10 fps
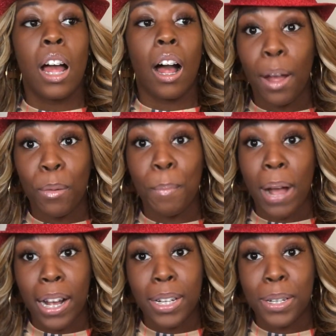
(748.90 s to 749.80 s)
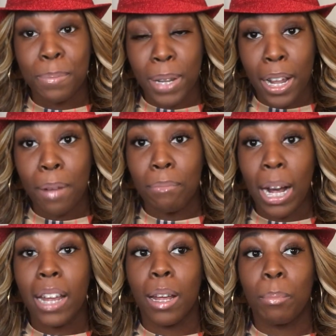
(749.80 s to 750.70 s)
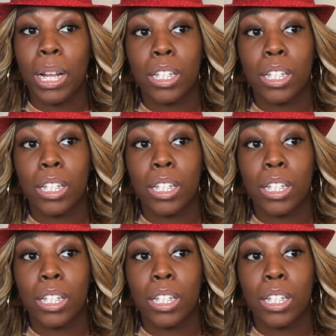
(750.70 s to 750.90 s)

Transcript: That reminds me of Miami.